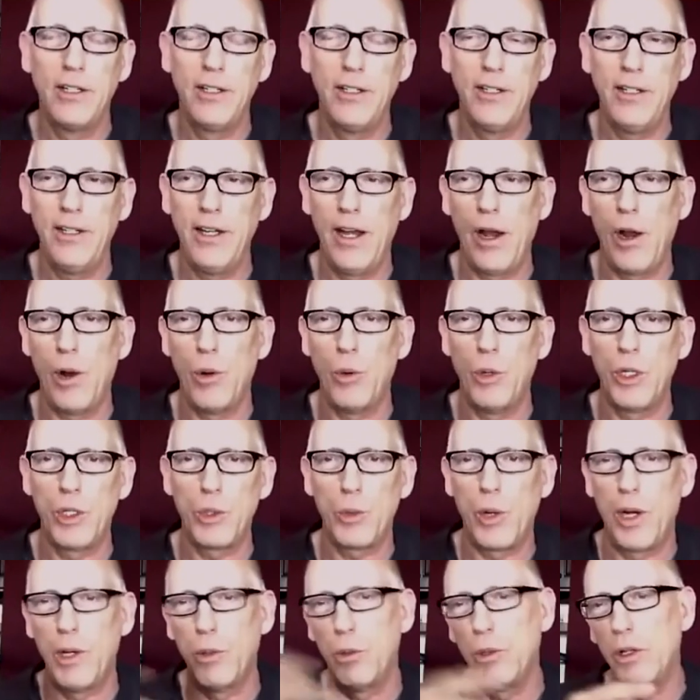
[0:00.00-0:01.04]
which
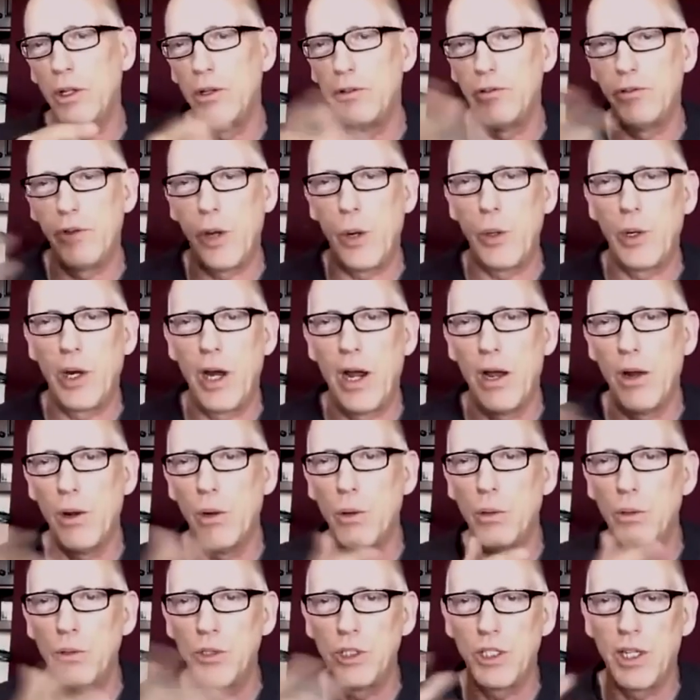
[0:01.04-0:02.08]
way will a vote
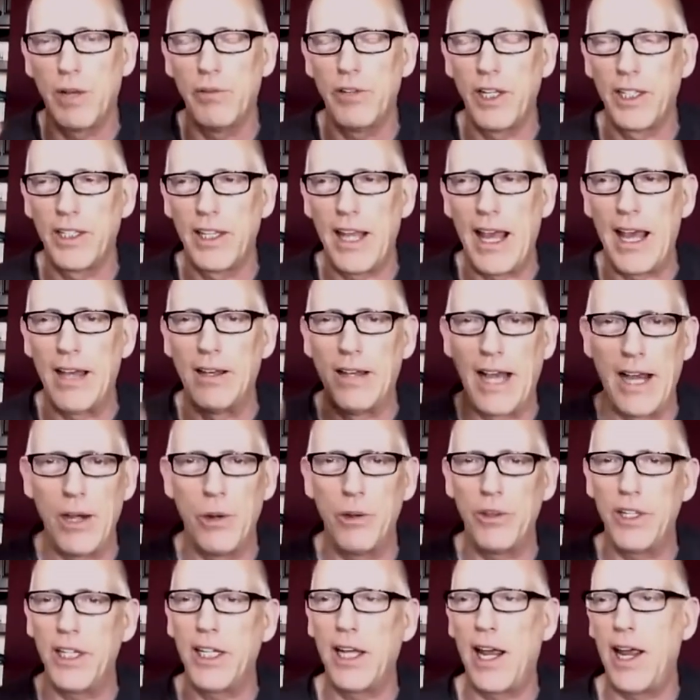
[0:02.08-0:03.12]
go, stuff like that. I don't
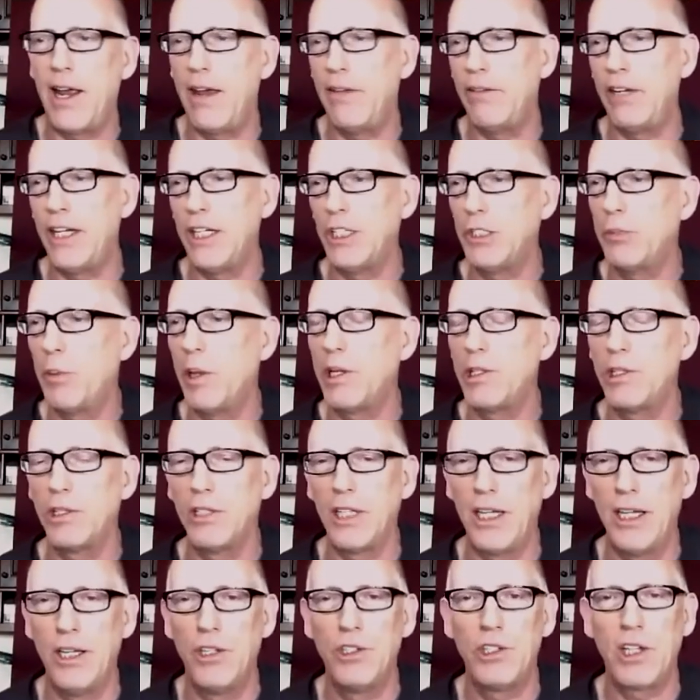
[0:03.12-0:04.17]
think I have any special
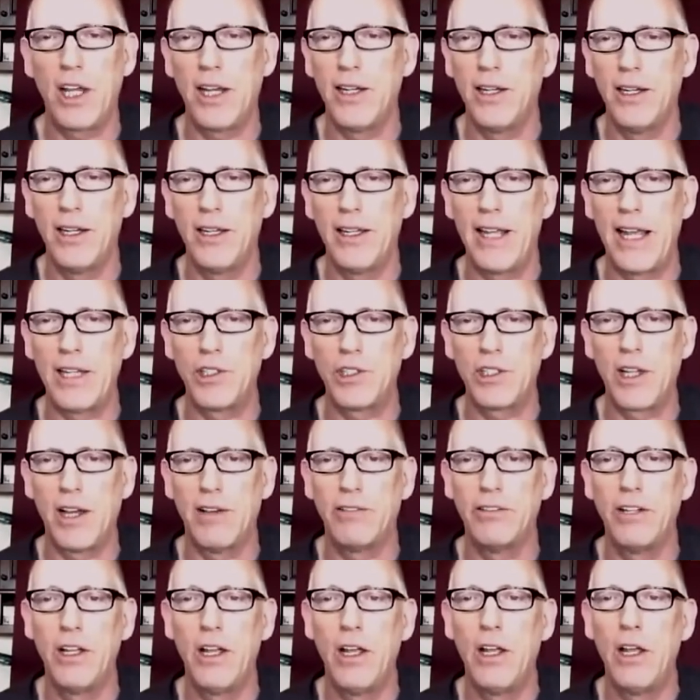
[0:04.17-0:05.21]
insight in that stuff.
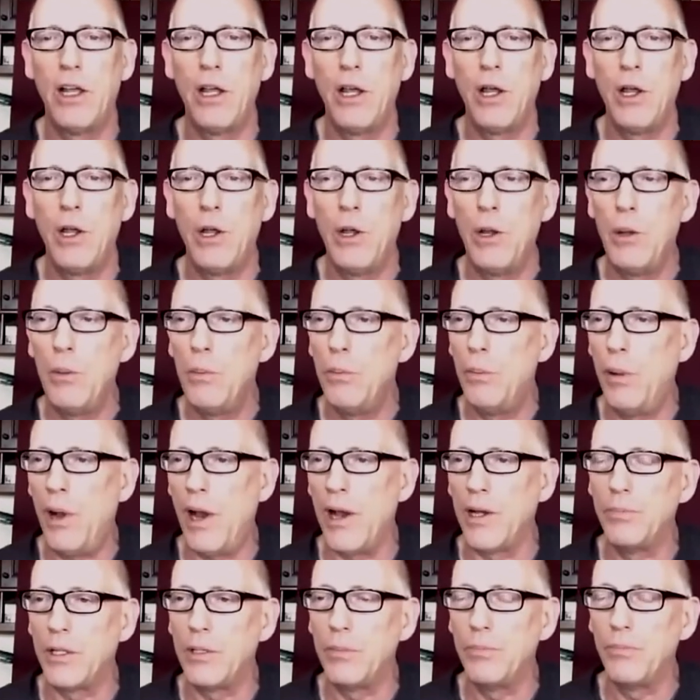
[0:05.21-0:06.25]

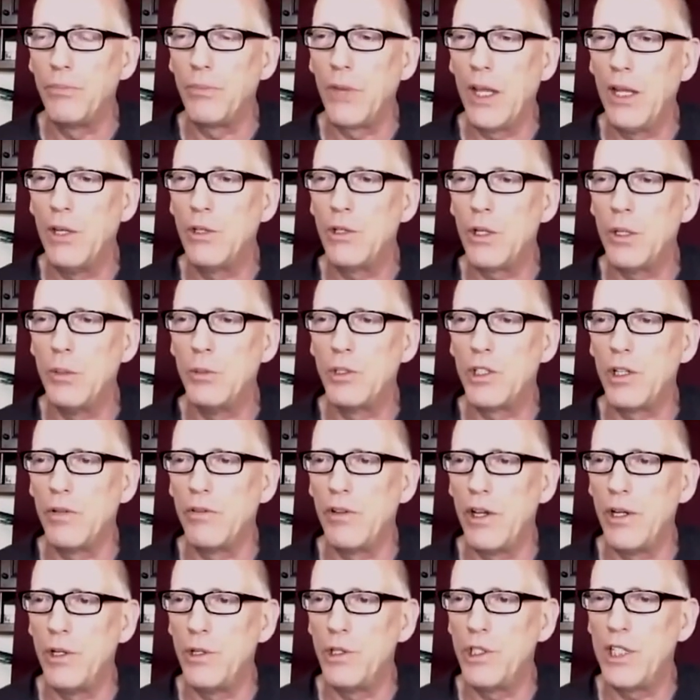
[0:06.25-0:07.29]
But in terms of
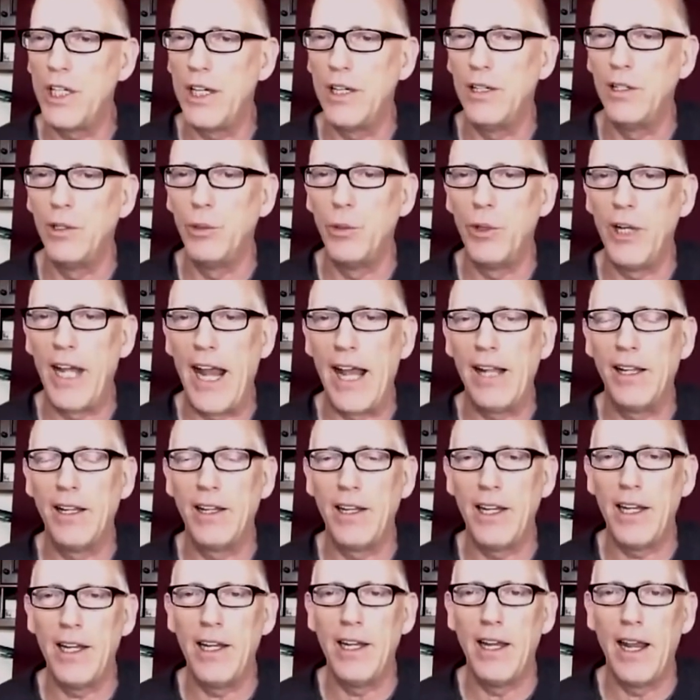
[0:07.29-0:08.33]
understanding
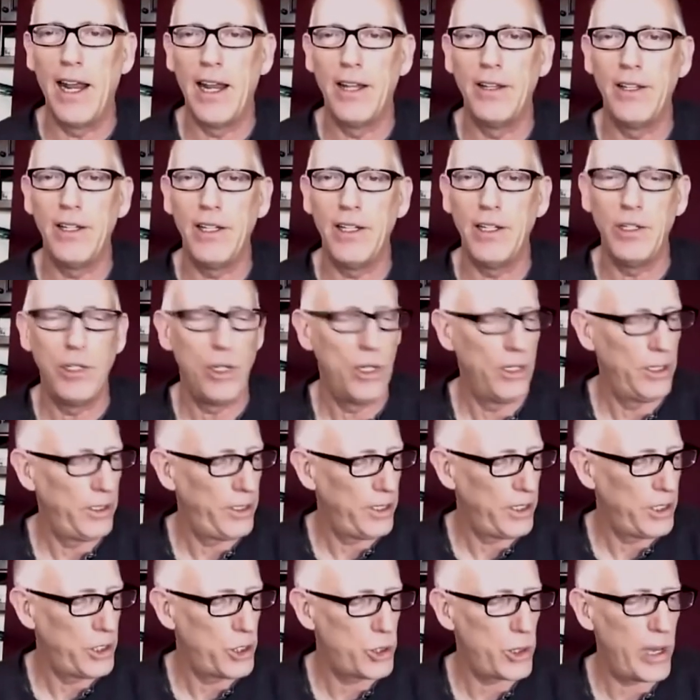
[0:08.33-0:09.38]
reality and the
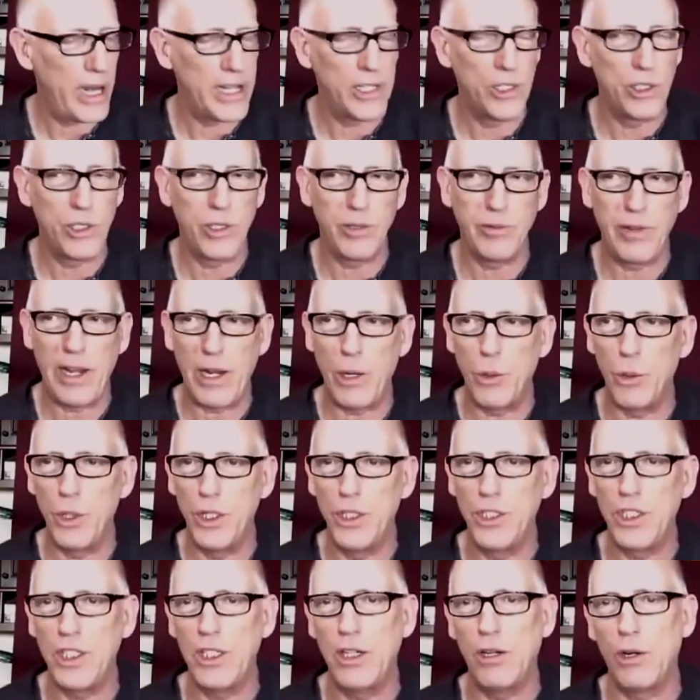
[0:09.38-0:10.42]
trends of how we
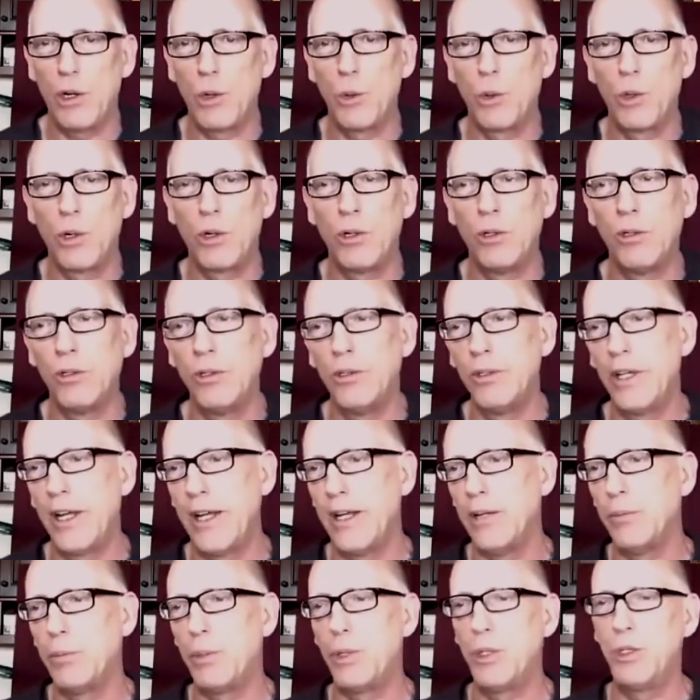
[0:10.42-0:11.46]
see our world
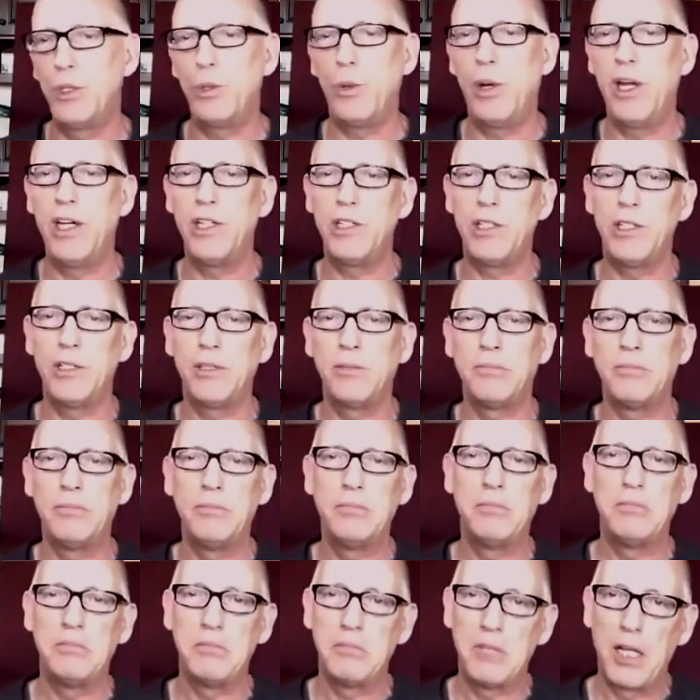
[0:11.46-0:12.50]
and persuasion,
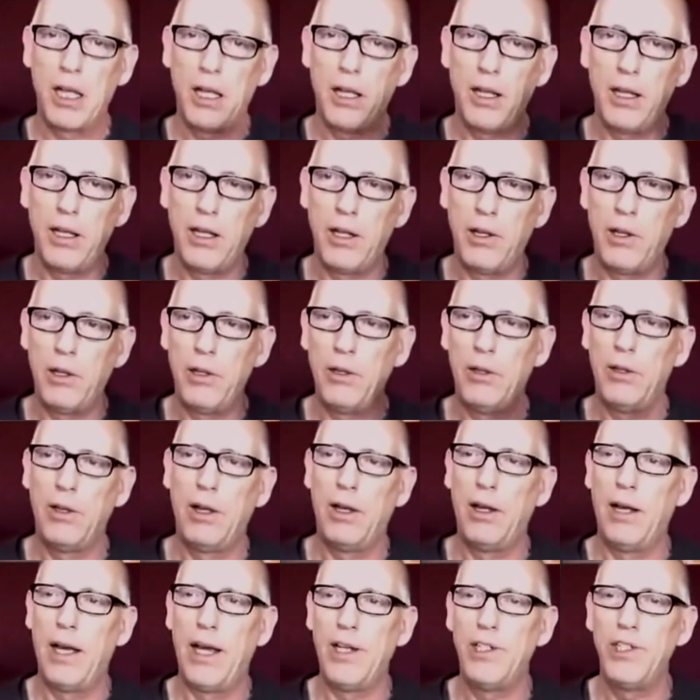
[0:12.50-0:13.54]

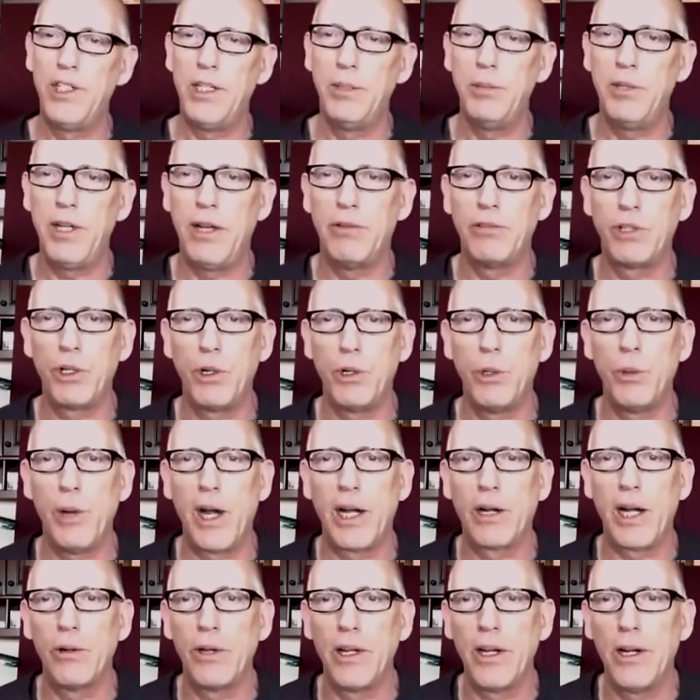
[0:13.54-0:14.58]
I seem to have a good
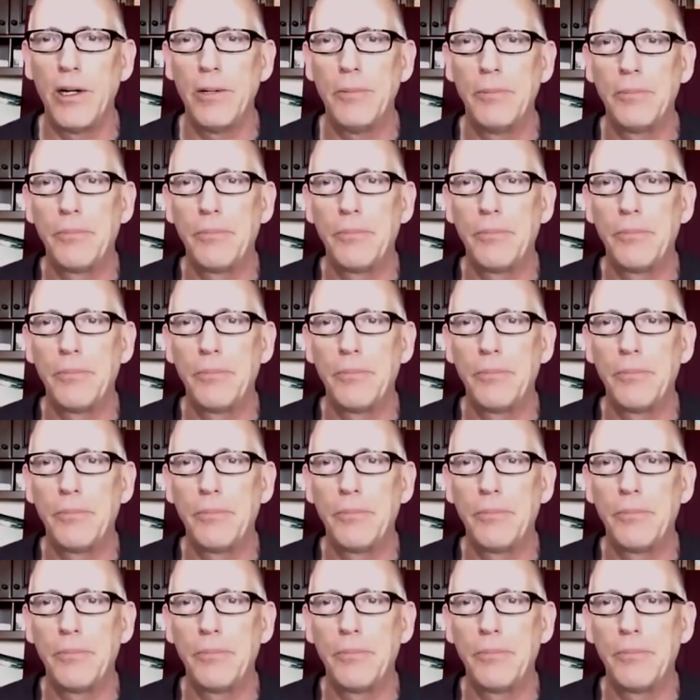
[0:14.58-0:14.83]
record there.